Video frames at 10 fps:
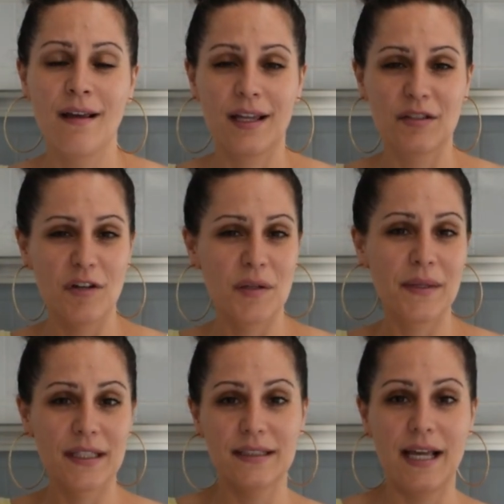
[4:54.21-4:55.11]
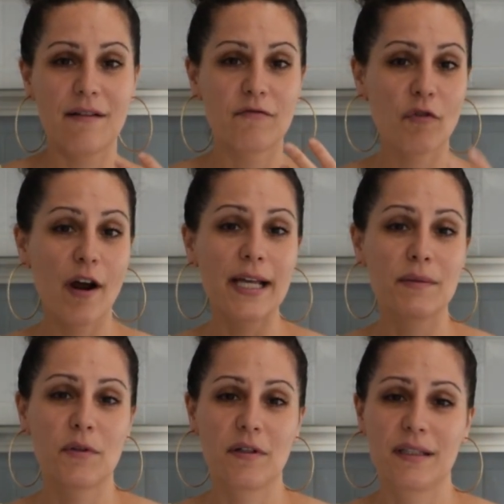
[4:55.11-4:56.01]
it's recommended to have rice
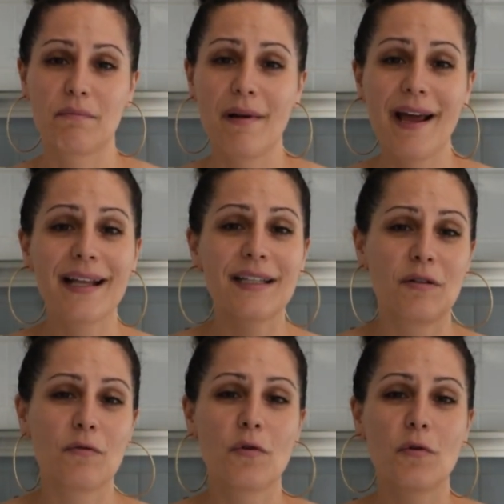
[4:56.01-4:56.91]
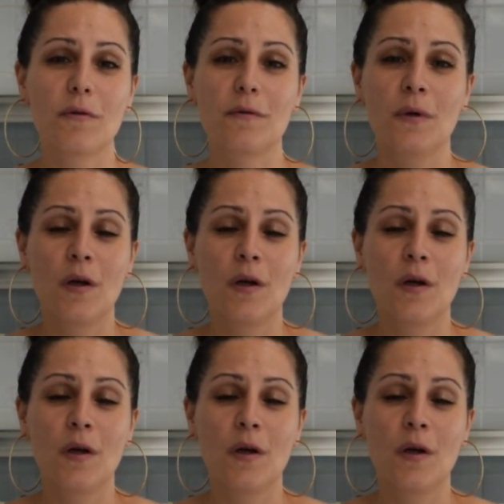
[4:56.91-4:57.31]
because it's bland and it will cool